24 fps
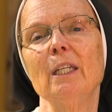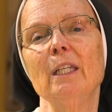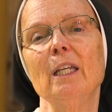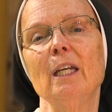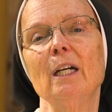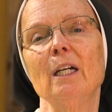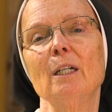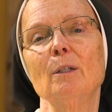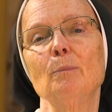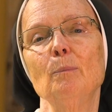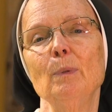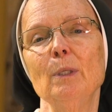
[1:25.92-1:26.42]

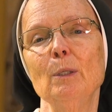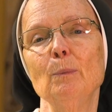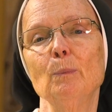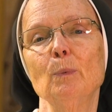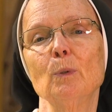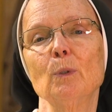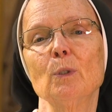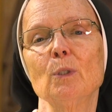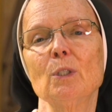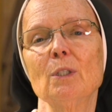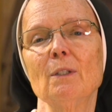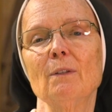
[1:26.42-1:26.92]
young
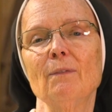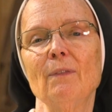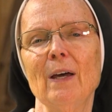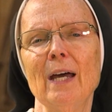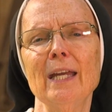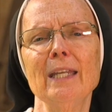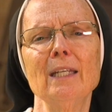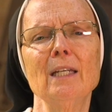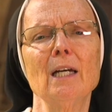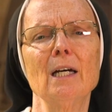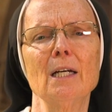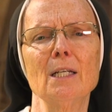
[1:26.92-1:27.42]
people to
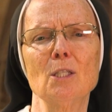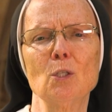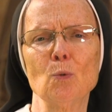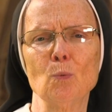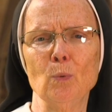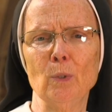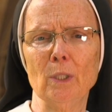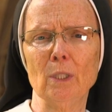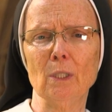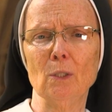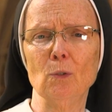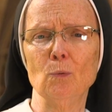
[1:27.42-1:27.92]
find God's
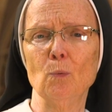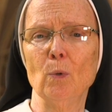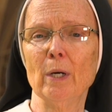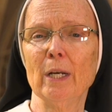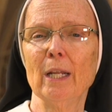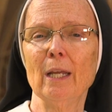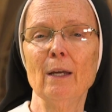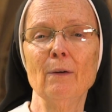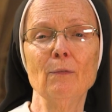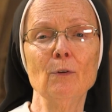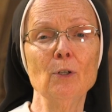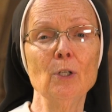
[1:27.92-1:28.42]
will,
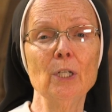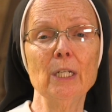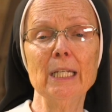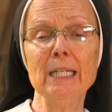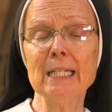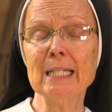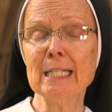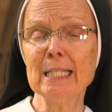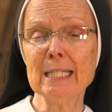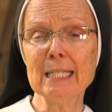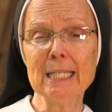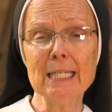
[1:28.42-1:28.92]
whatever
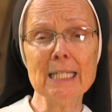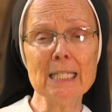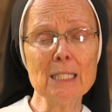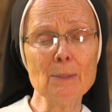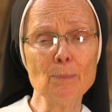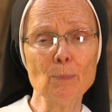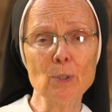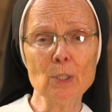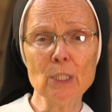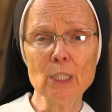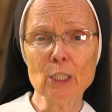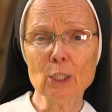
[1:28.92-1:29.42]
is His
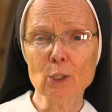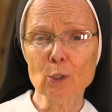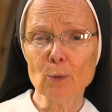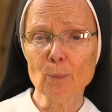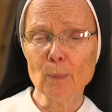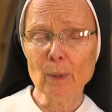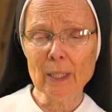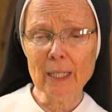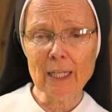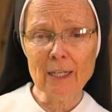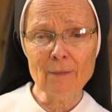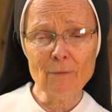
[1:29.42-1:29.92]
particular
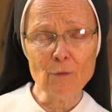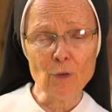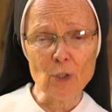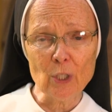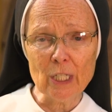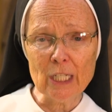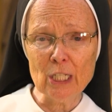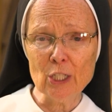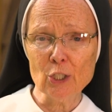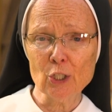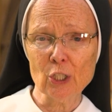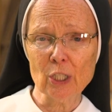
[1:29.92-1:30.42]
plan for
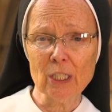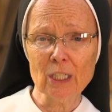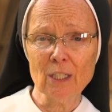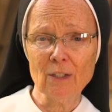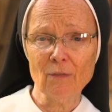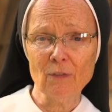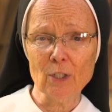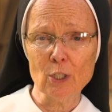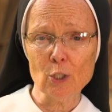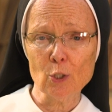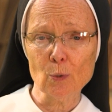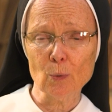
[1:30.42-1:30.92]
each
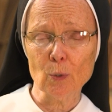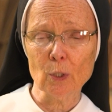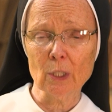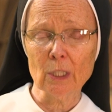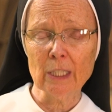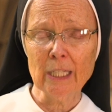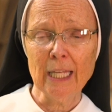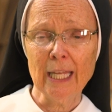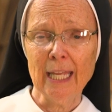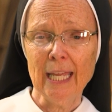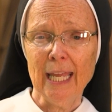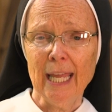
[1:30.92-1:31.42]

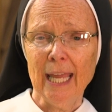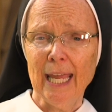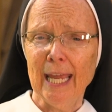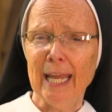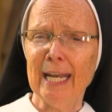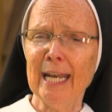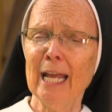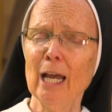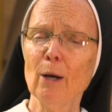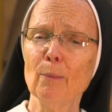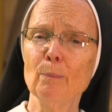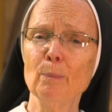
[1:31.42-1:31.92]
individual.
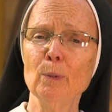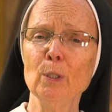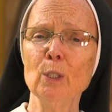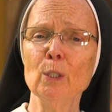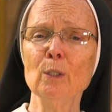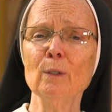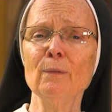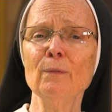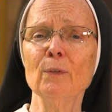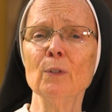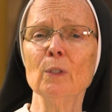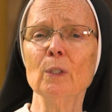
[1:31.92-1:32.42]
And how
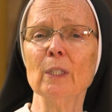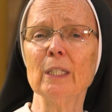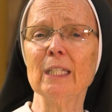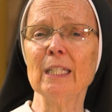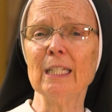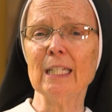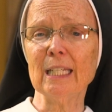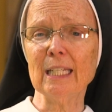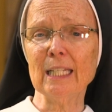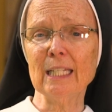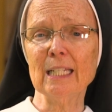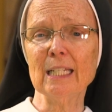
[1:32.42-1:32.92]
beautiful
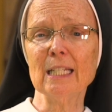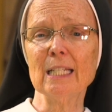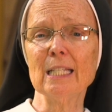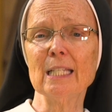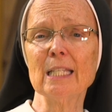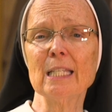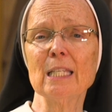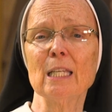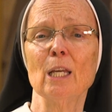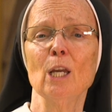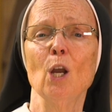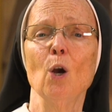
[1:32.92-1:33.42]
it
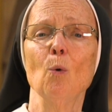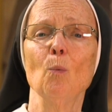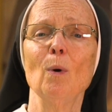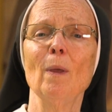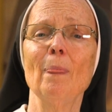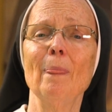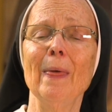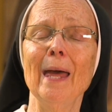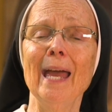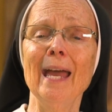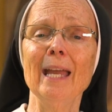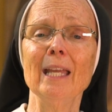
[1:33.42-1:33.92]
is
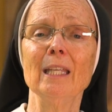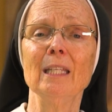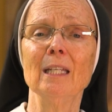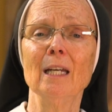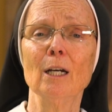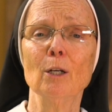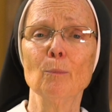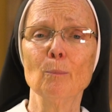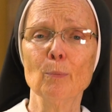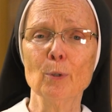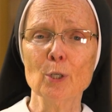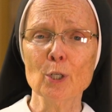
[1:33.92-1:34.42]
when that
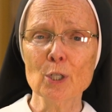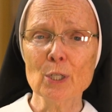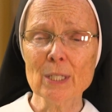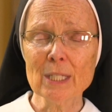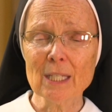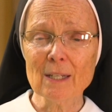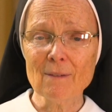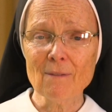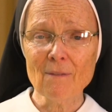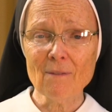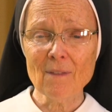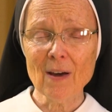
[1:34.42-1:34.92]
young
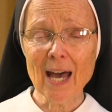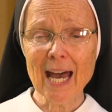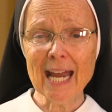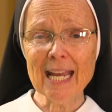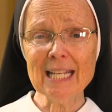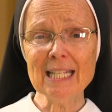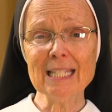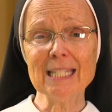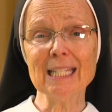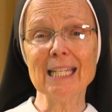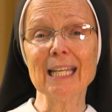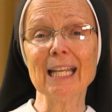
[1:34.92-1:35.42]
person
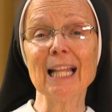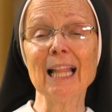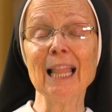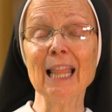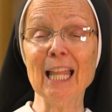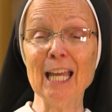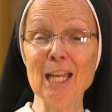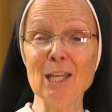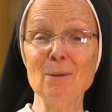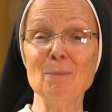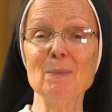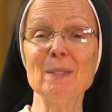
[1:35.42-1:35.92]
finds it,
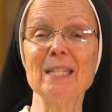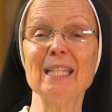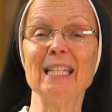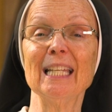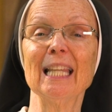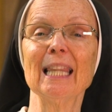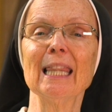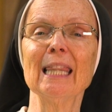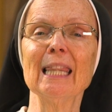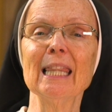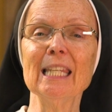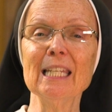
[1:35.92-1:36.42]
claims
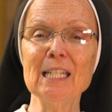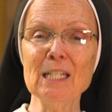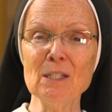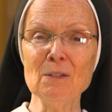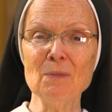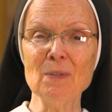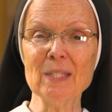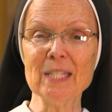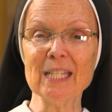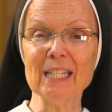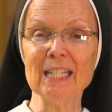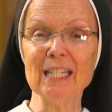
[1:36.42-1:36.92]
it,
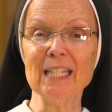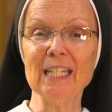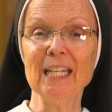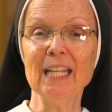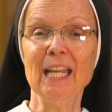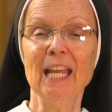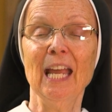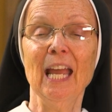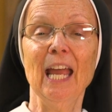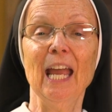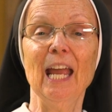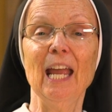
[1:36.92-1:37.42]
lives it,
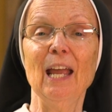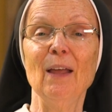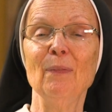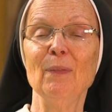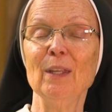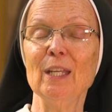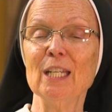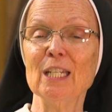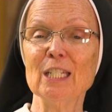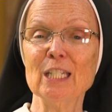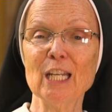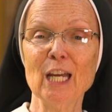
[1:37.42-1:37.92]
and
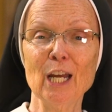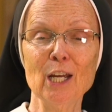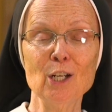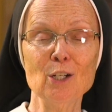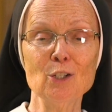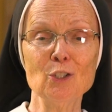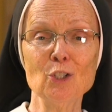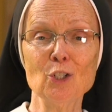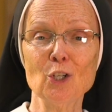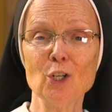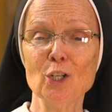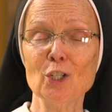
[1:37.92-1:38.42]
the
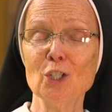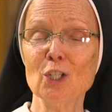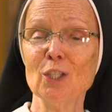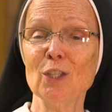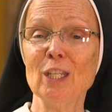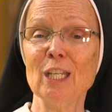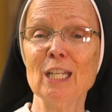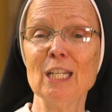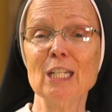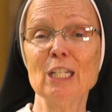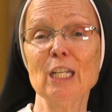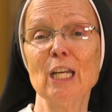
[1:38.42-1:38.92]
entire church
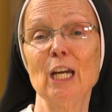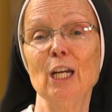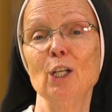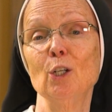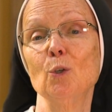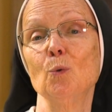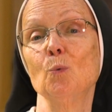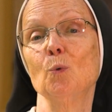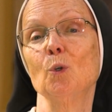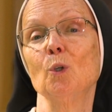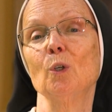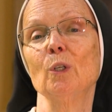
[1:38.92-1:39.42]
and the
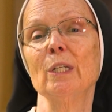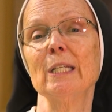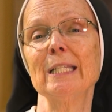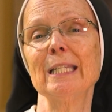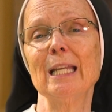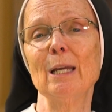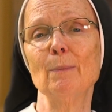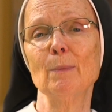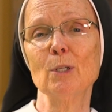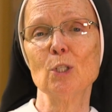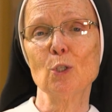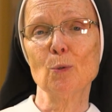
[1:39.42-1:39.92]
entire world is
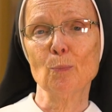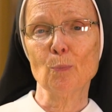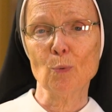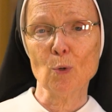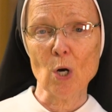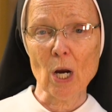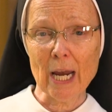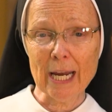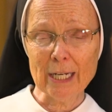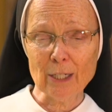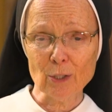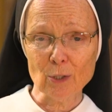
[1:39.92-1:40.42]
that much
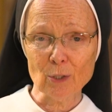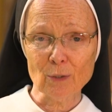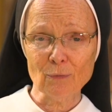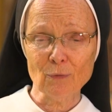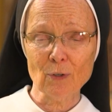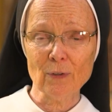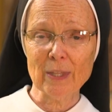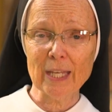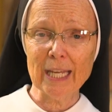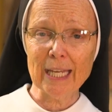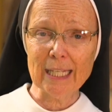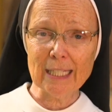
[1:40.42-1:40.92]
brighter
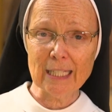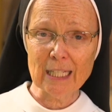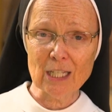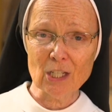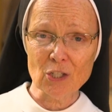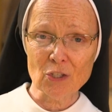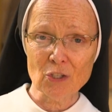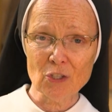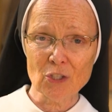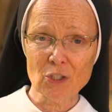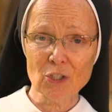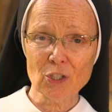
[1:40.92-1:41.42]
for that
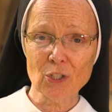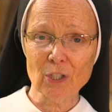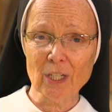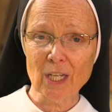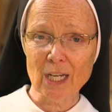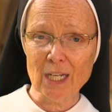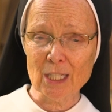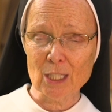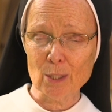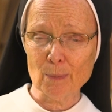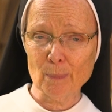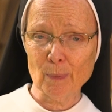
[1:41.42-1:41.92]
yes to
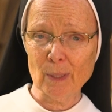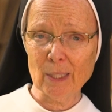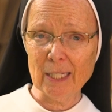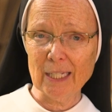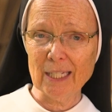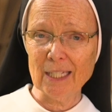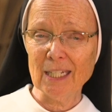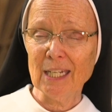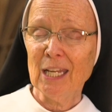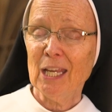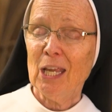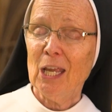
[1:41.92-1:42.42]
God's
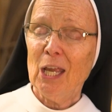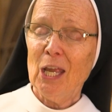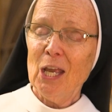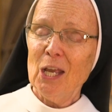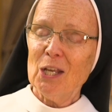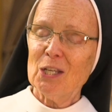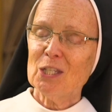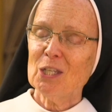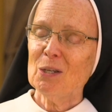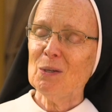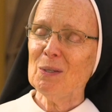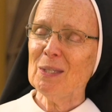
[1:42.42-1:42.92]
plan.
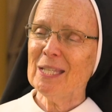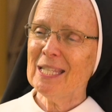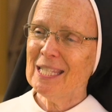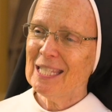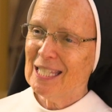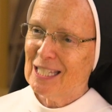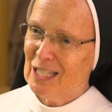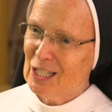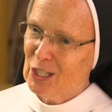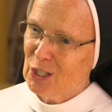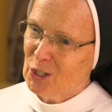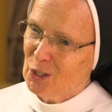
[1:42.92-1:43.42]
So,
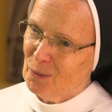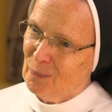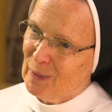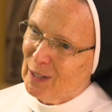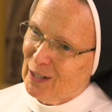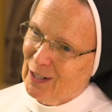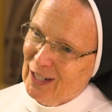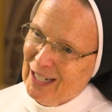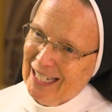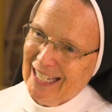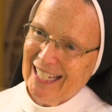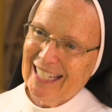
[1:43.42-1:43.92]
Sister
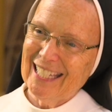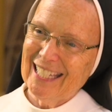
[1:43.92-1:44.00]
Mary